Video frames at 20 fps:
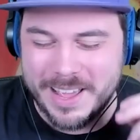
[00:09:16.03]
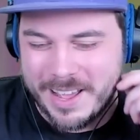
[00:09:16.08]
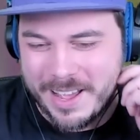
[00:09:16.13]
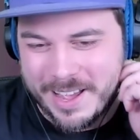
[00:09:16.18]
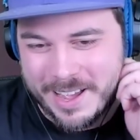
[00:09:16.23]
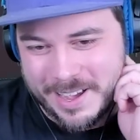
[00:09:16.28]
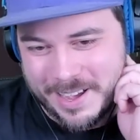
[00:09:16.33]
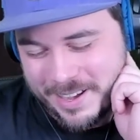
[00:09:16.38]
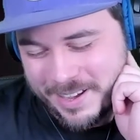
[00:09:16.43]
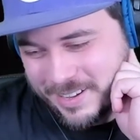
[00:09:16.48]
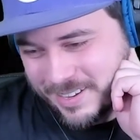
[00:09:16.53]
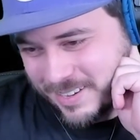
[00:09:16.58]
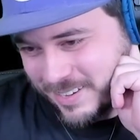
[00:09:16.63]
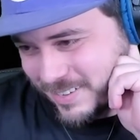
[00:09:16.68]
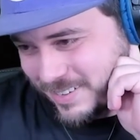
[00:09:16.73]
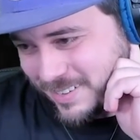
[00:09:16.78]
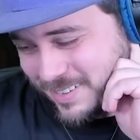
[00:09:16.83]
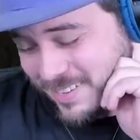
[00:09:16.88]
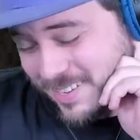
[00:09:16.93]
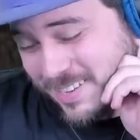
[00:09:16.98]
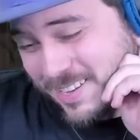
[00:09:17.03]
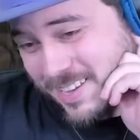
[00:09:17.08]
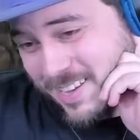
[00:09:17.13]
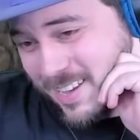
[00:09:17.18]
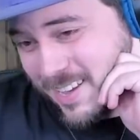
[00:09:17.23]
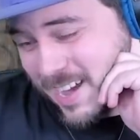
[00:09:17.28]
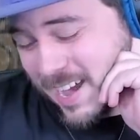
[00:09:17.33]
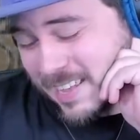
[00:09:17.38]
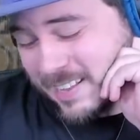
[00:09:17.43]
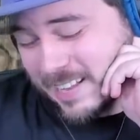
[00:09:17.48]
Oh,
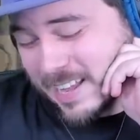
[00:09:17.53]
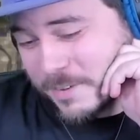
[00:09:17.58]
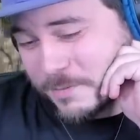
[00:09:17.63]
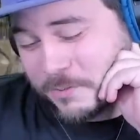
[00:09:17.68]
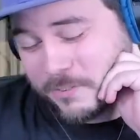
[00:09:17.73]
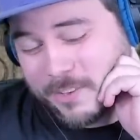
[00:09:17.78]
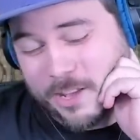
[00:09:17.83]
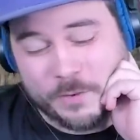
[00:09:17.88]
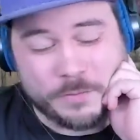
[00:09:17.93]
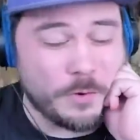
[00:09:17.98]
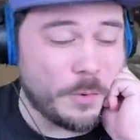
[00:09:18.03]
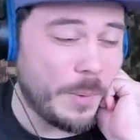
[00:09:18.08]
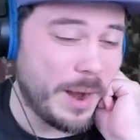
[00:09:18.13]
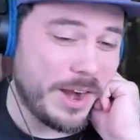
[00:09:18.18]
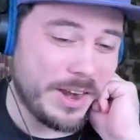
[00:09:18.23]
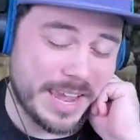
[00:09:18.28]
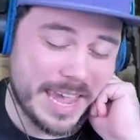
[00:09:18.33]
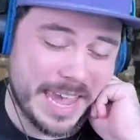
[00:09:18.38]
I love self-aware